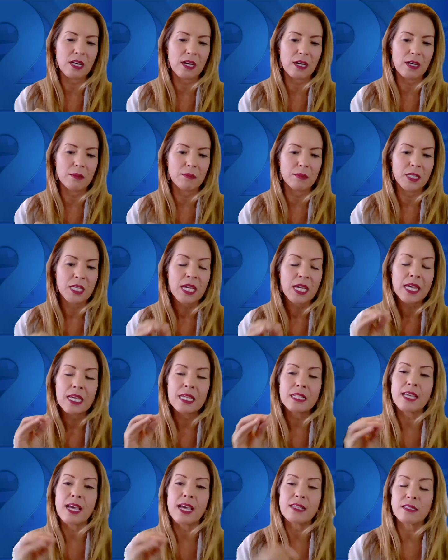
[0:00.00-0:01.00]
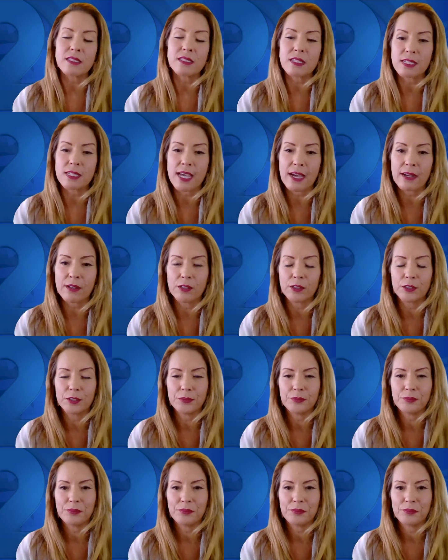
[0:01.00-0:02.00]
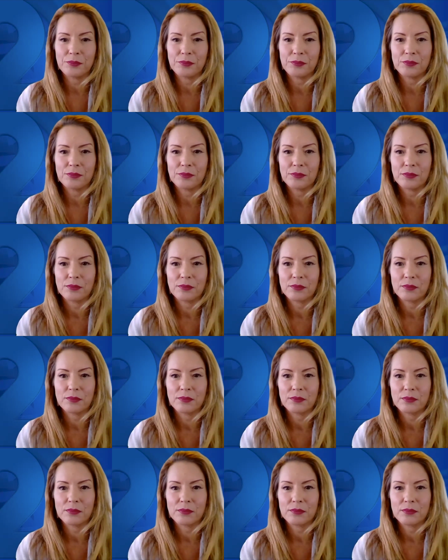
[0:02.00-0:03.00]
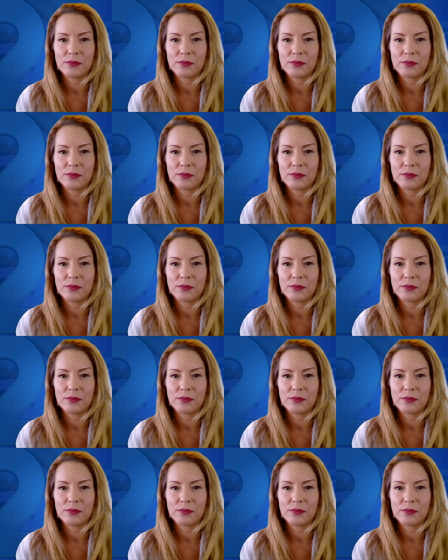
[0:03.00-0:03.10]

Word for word: um, intends to tackle? So